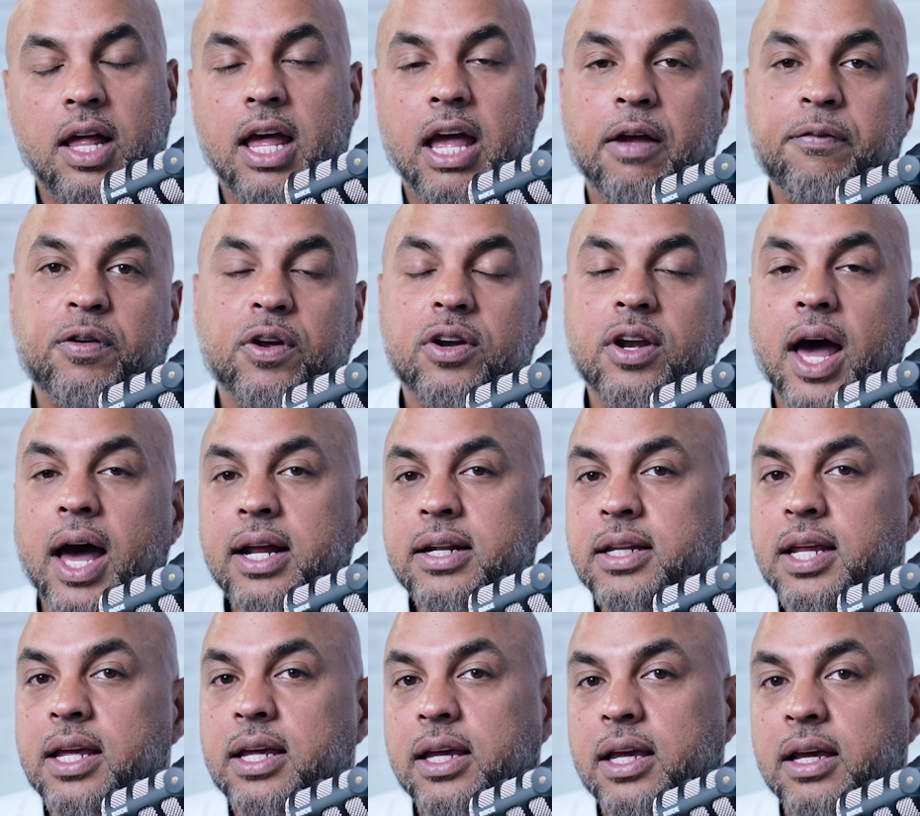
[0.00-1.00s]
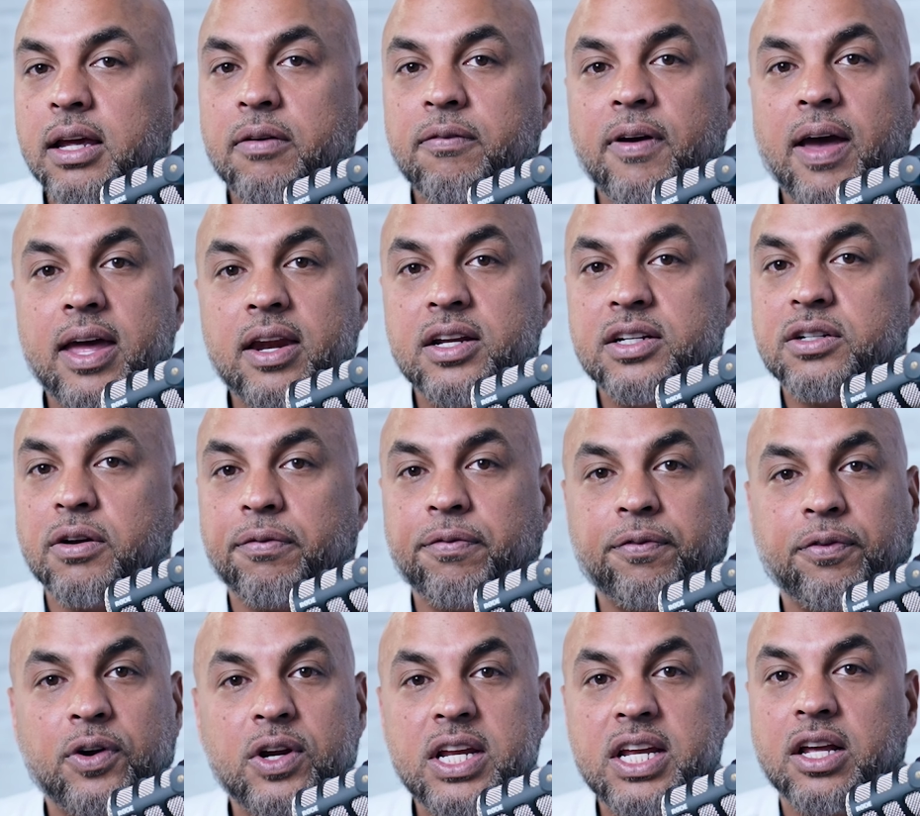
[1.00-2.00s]
If you're not taking advantage of
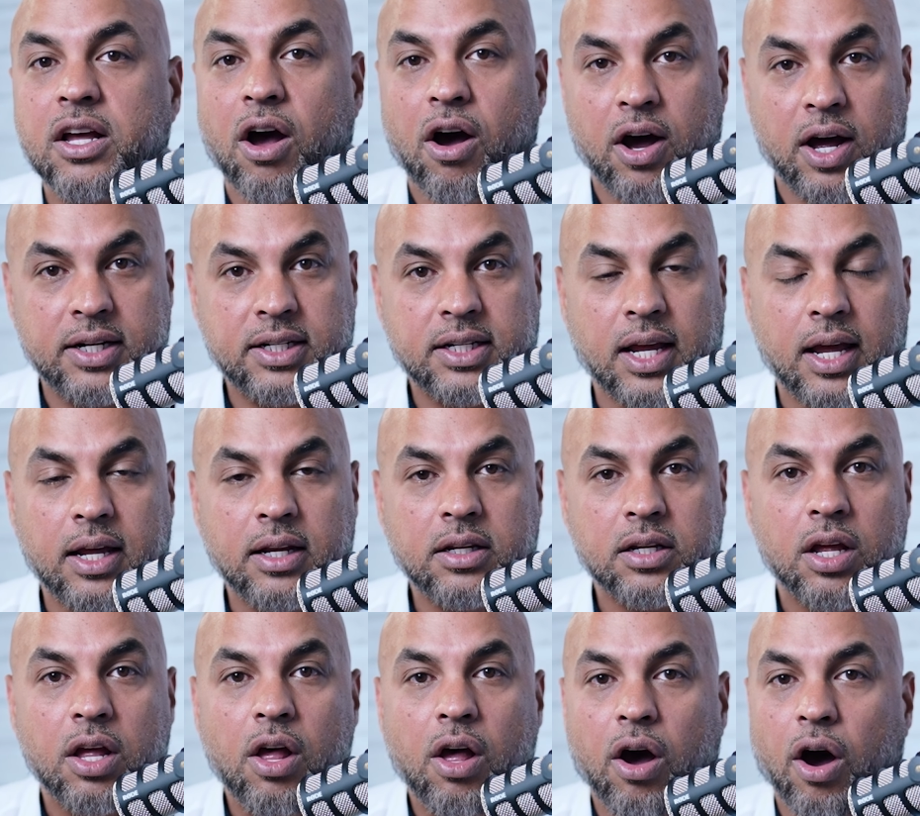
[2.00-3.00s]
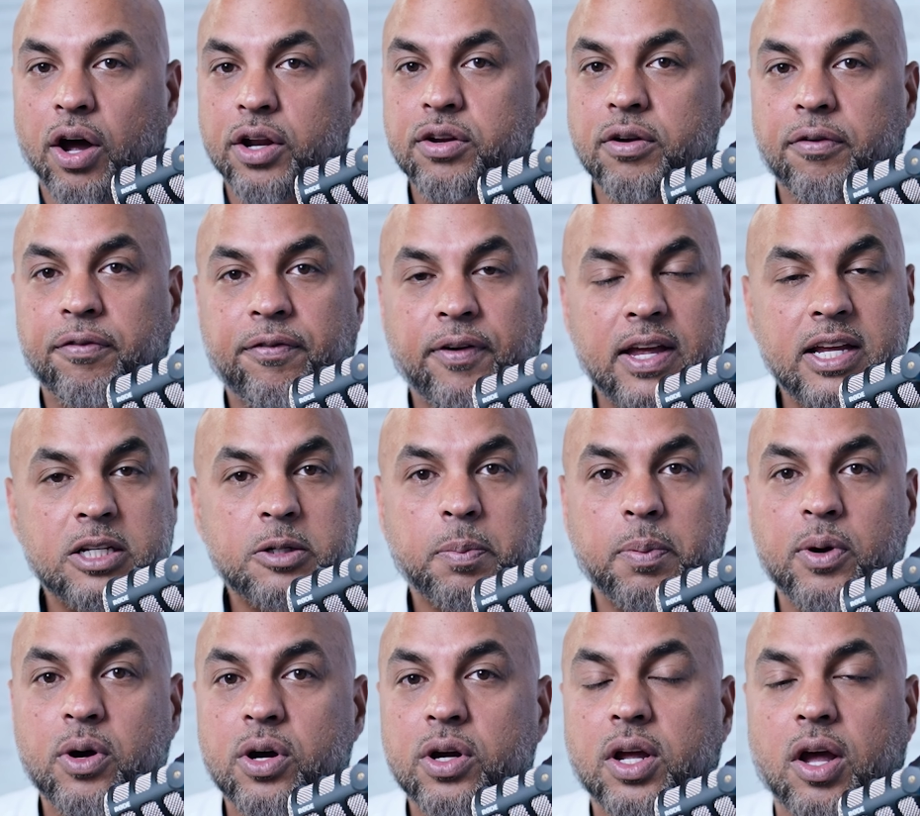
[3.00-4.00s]
free content on your
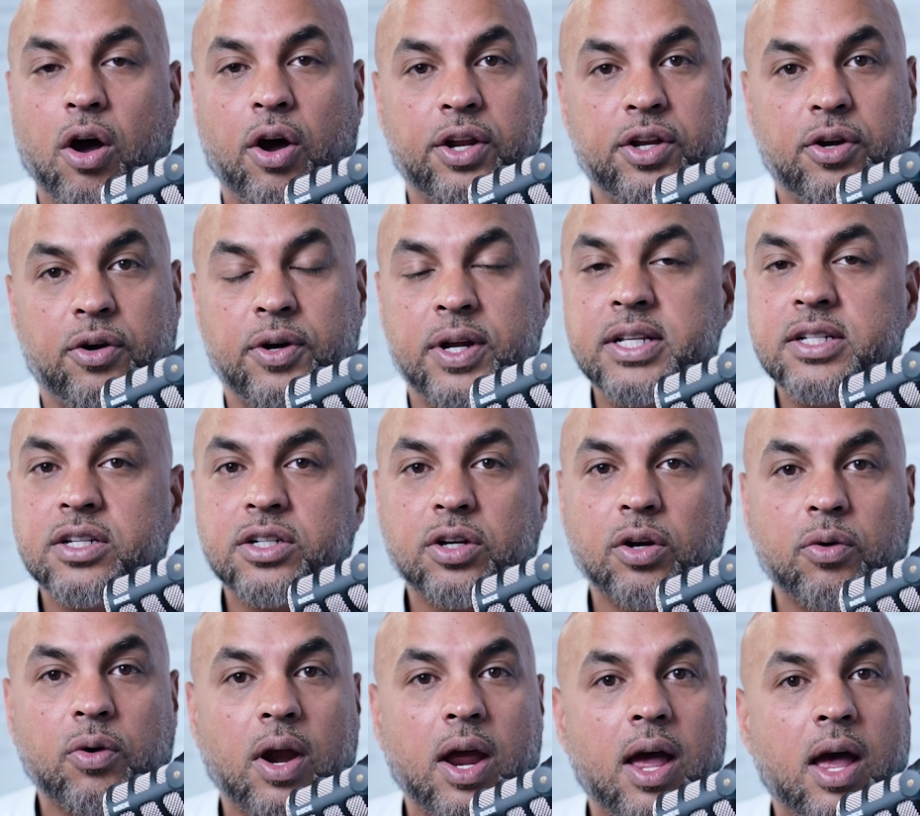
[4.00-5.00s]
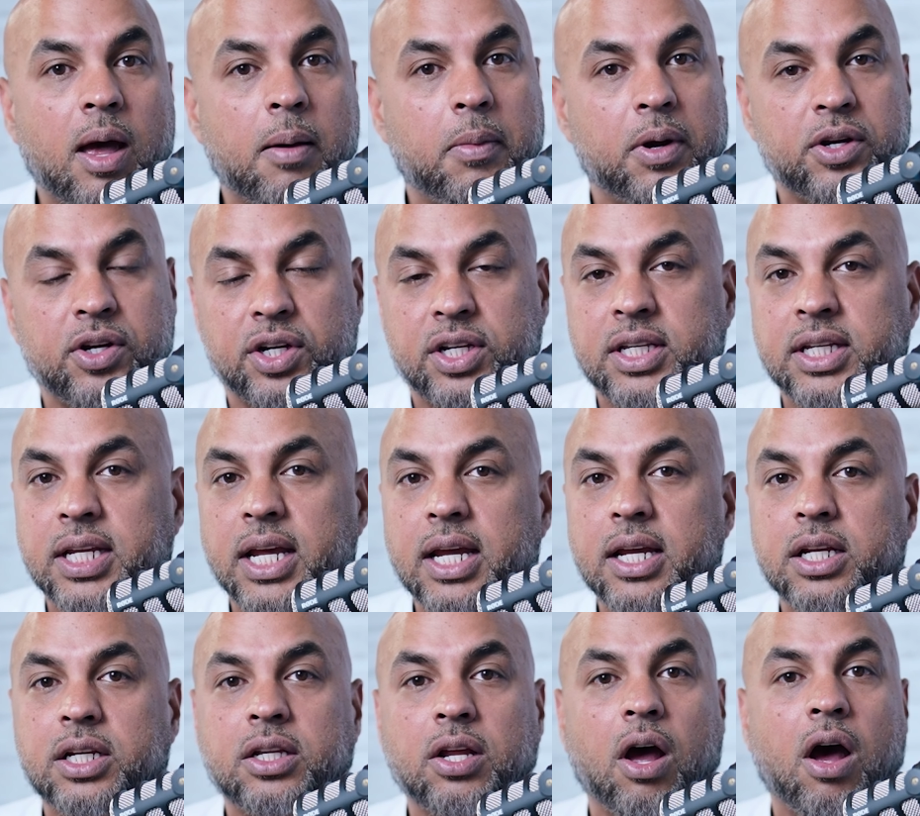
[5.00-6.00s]
Facebook, on your Instagram, on your
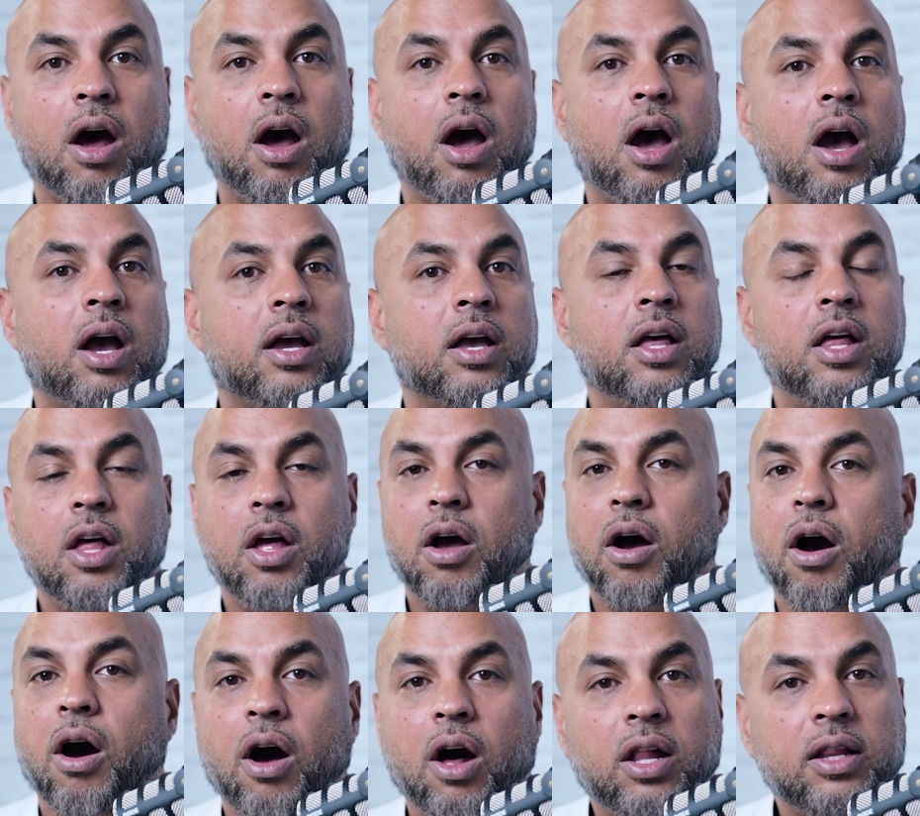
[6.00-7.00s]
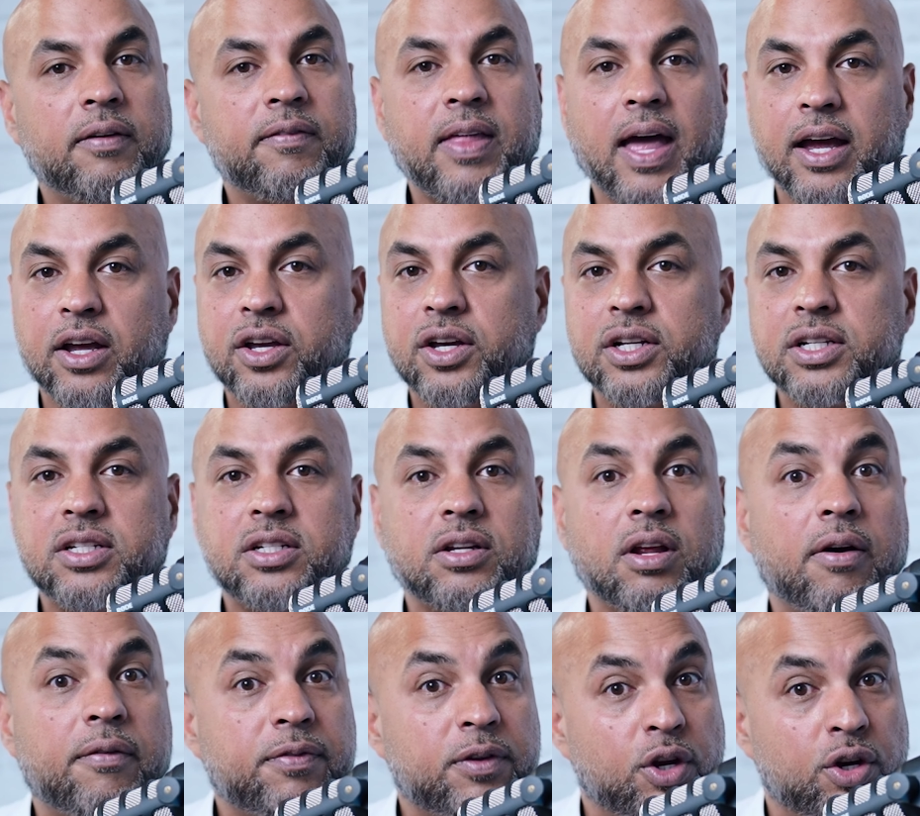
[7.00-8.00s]
TikTok, all of that good
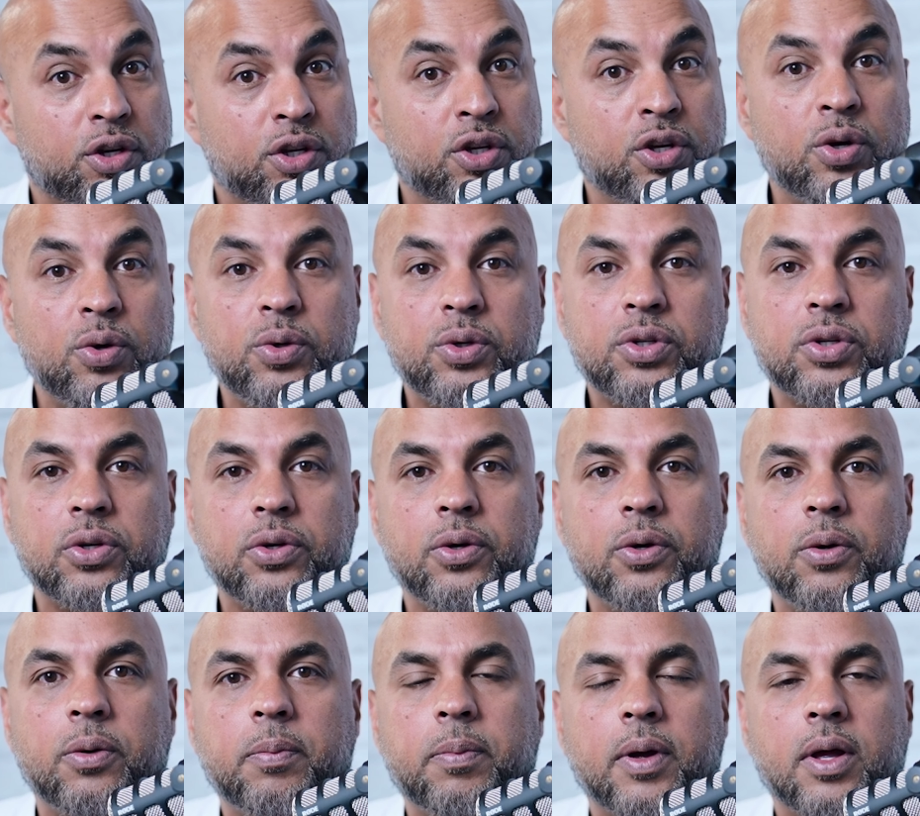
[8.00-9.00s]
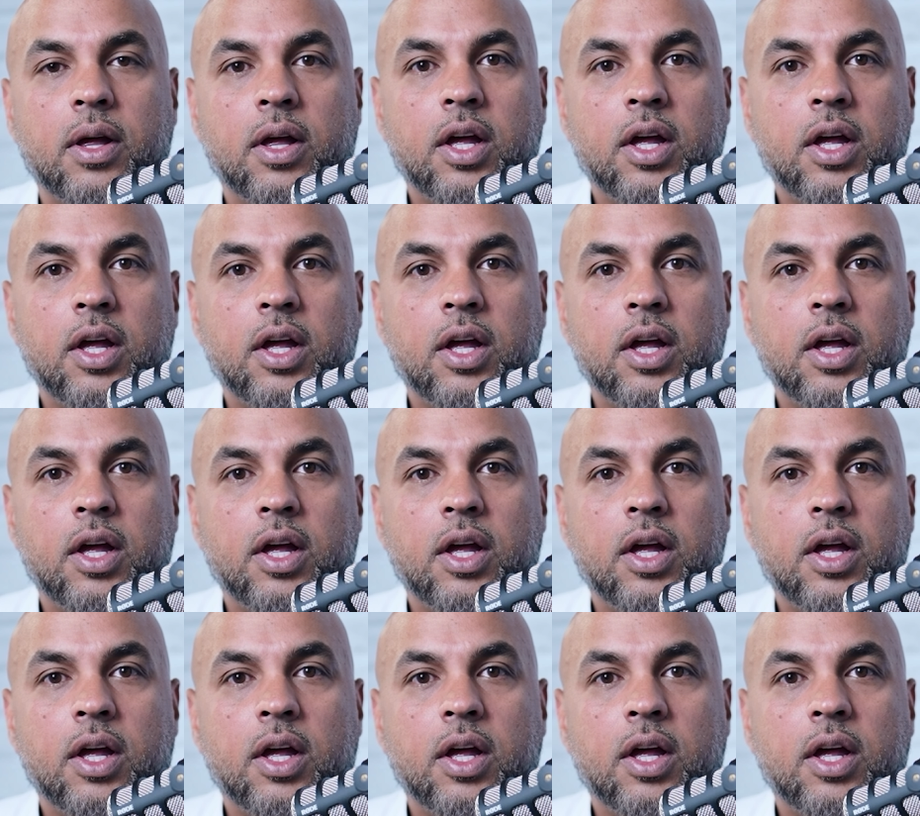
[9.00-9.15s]
stuff, your YouTube,